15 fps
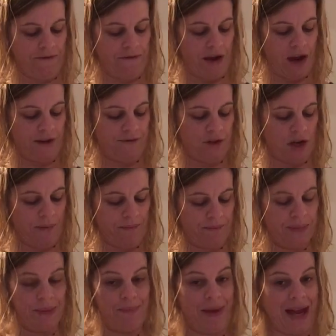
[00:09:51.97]
5
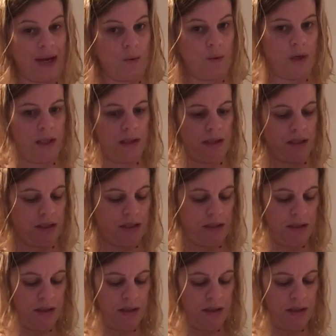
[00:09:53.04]
jumps backwards.